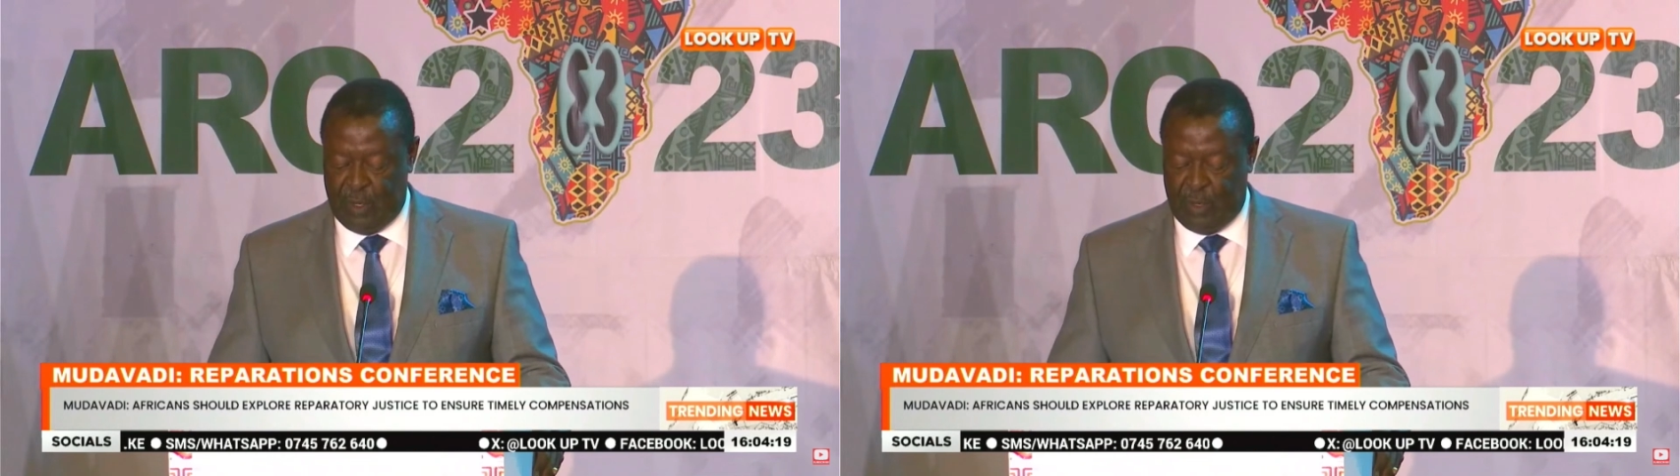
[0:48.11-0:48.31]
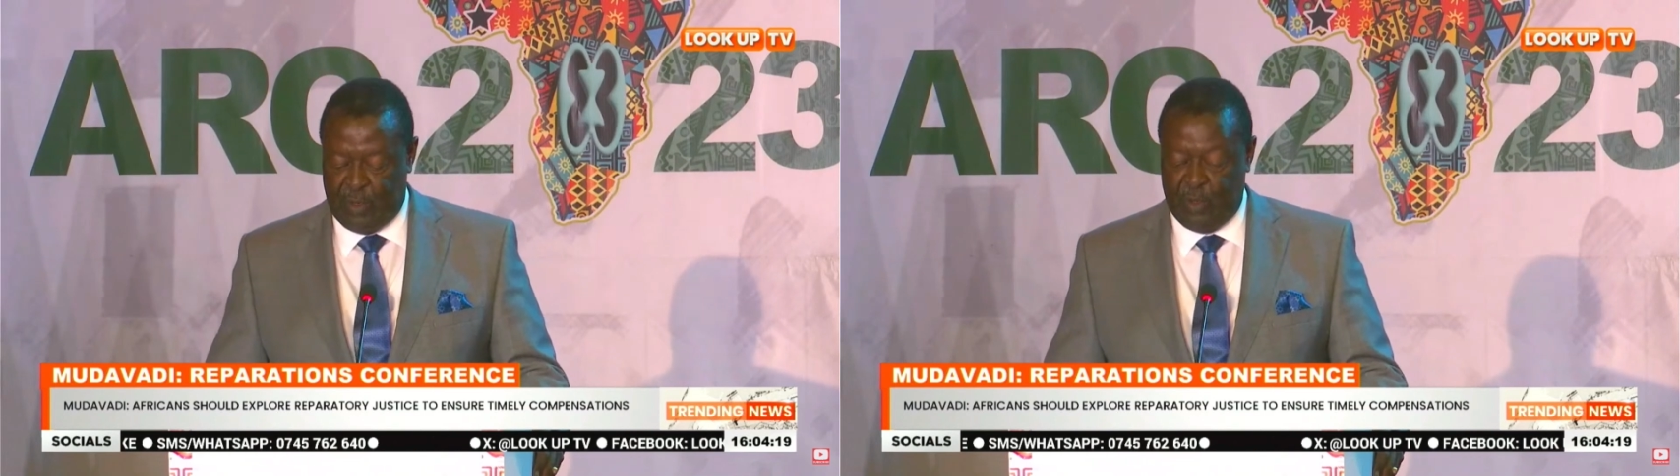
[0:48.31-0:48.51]

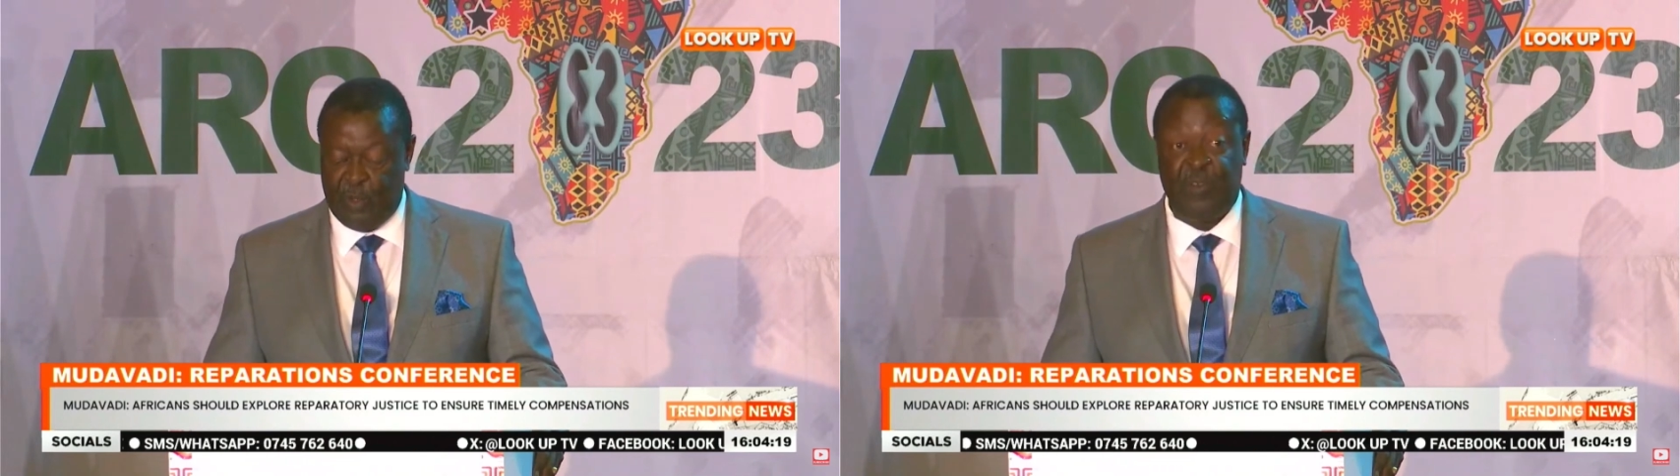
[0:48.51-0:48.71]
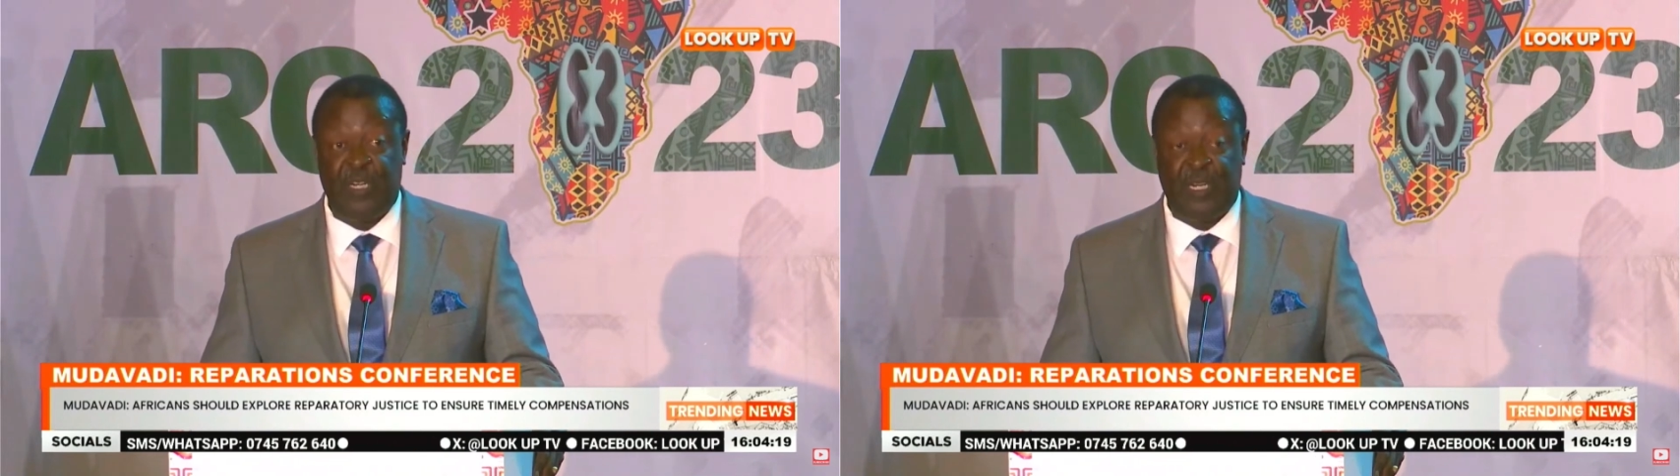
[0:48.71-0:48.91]
who was
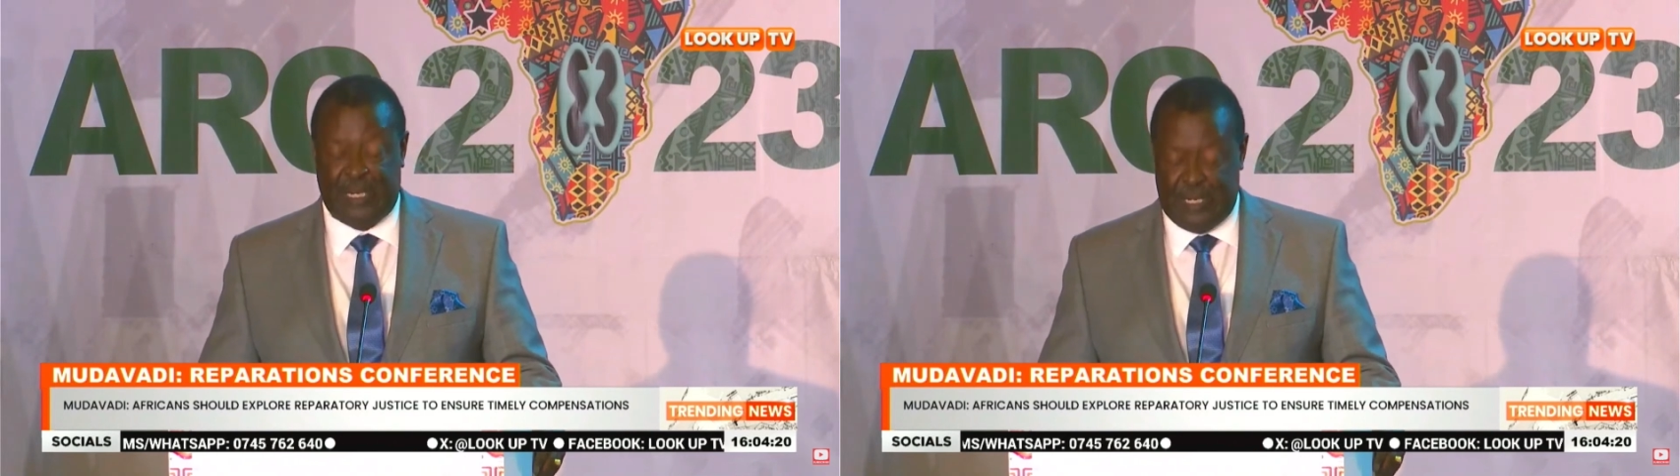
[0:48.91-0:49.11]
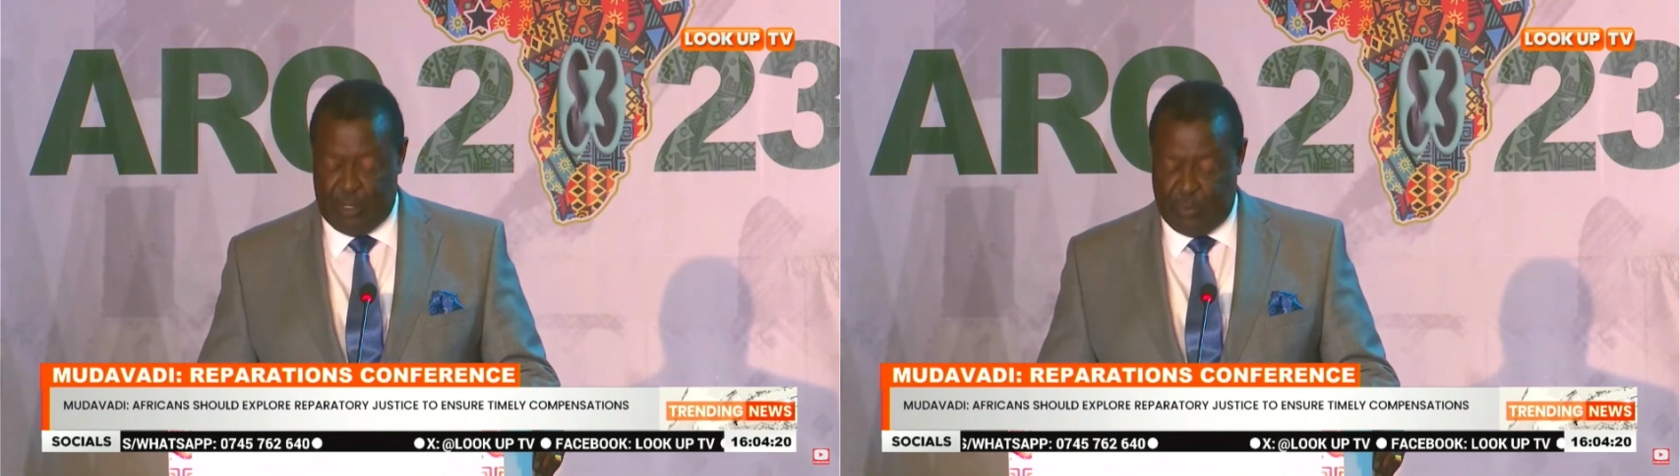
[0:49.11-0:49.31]
very
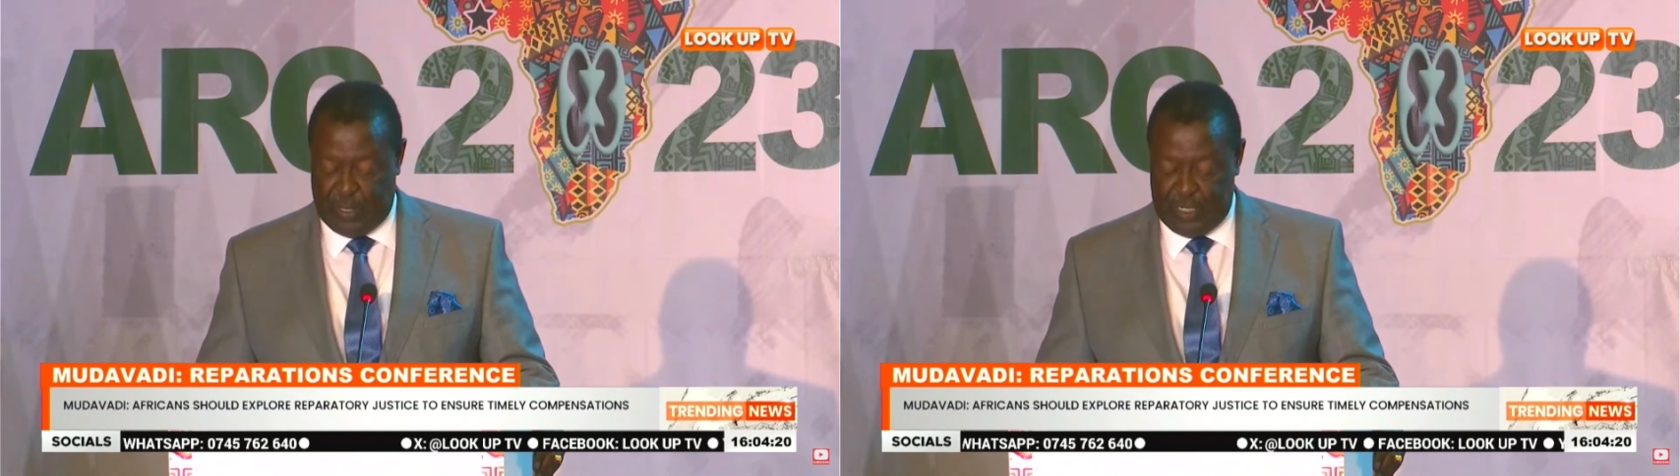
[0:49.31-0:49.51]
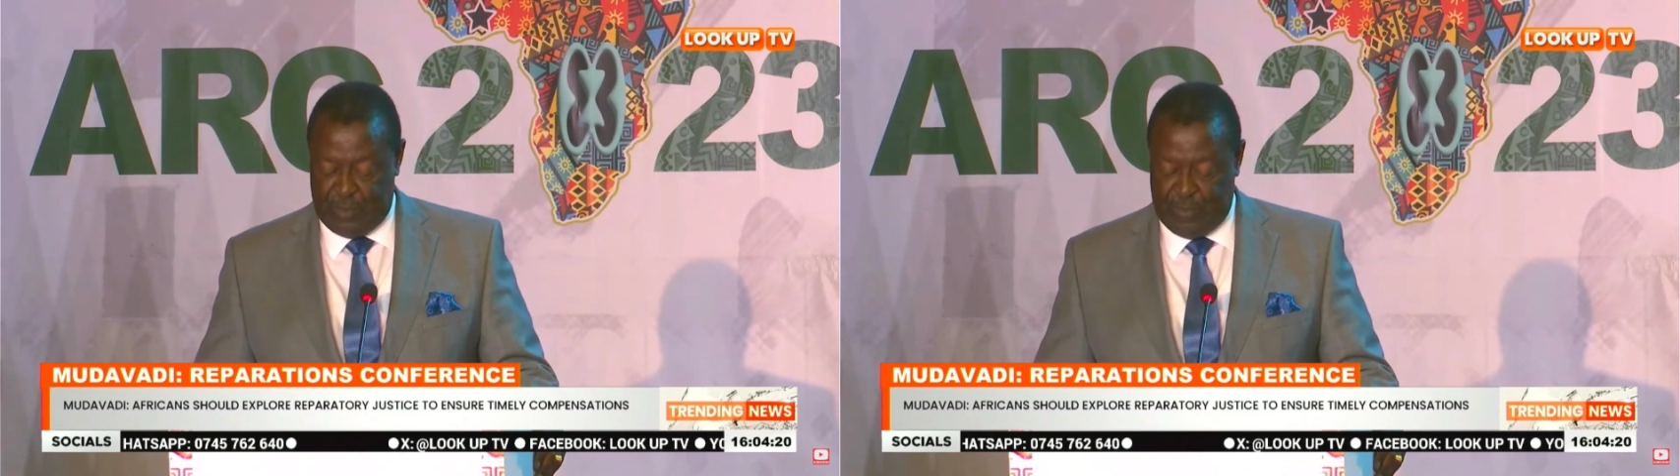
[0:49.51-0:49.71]
keen to
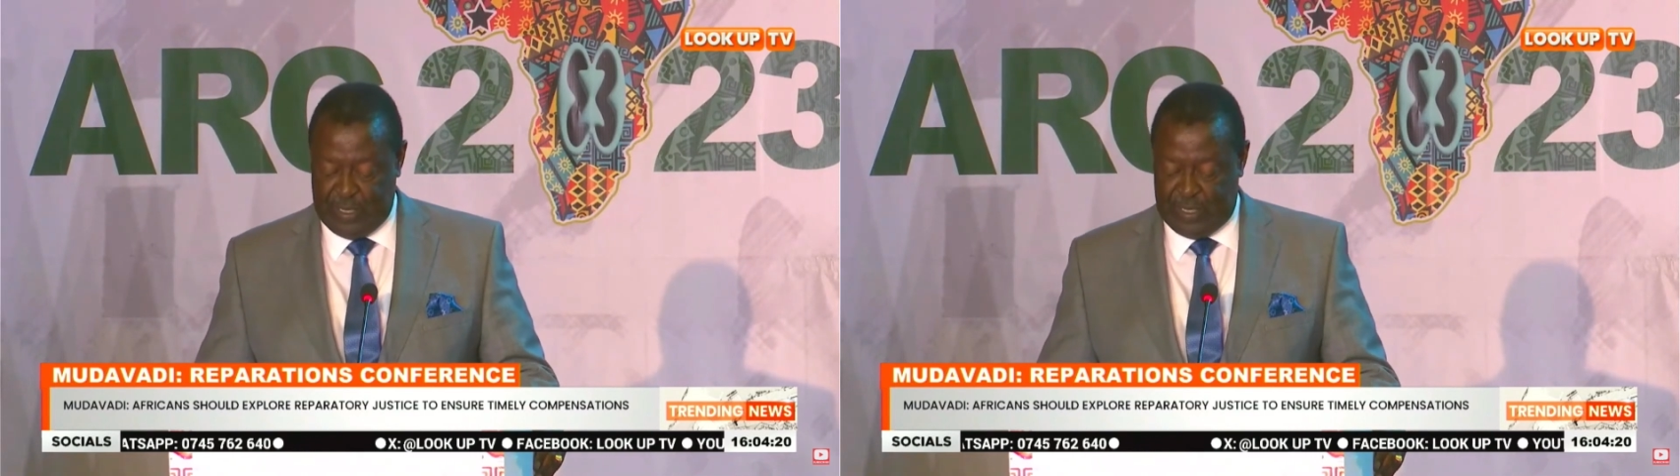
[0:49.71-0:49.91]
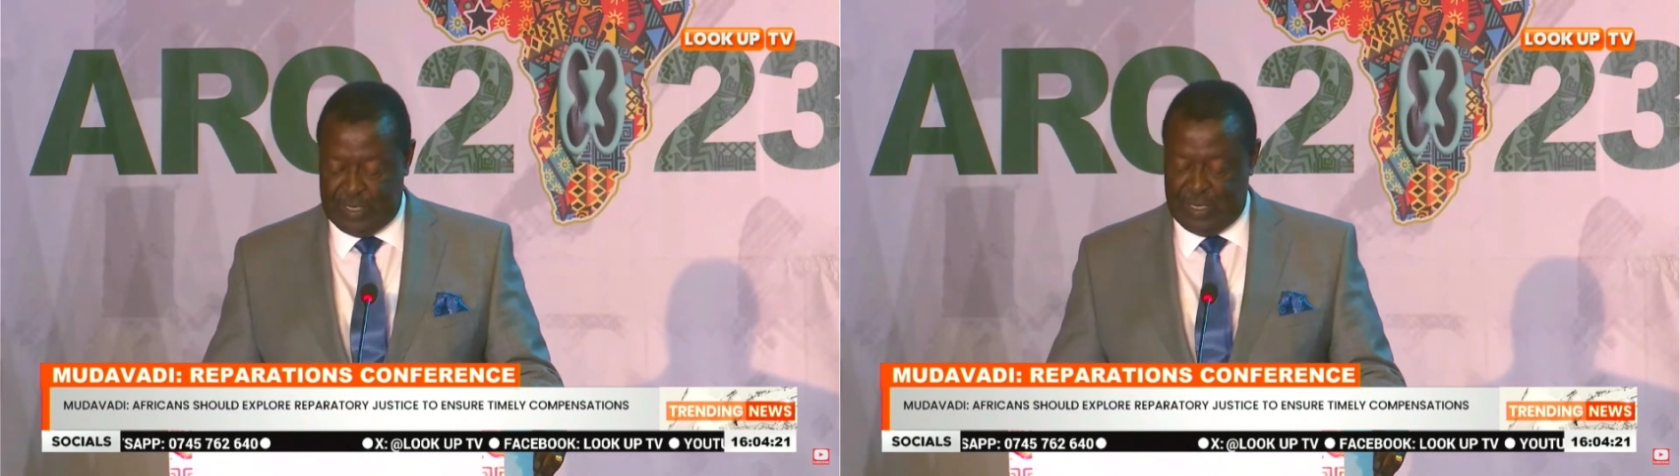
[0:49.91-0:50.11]

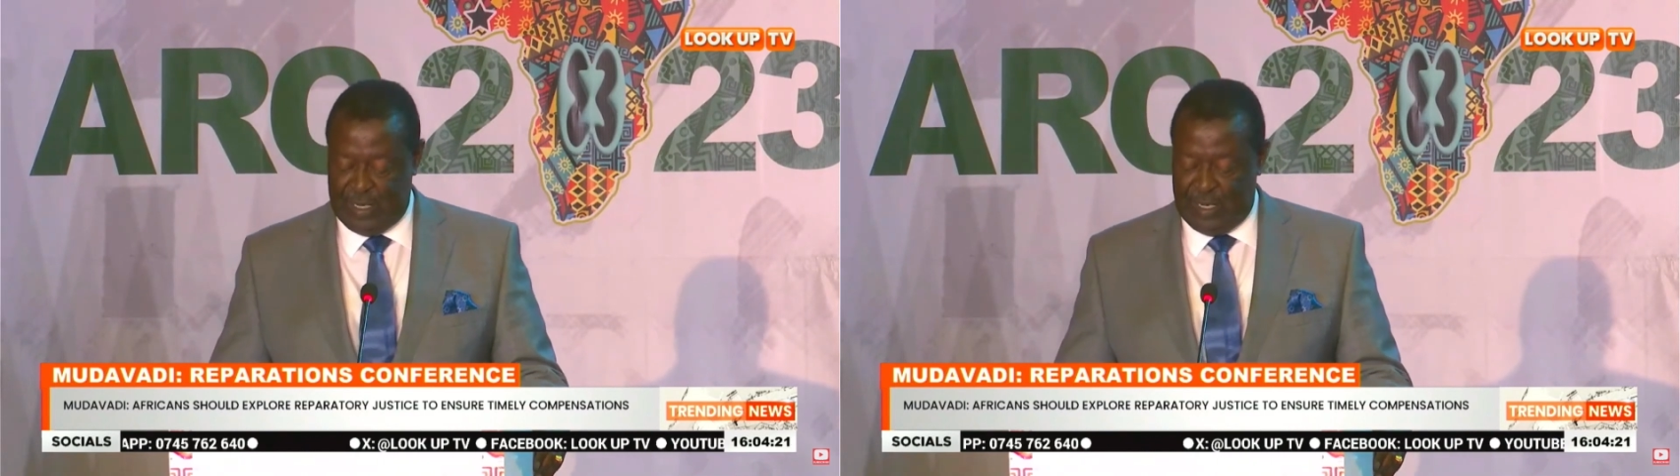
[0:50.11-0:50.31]
participate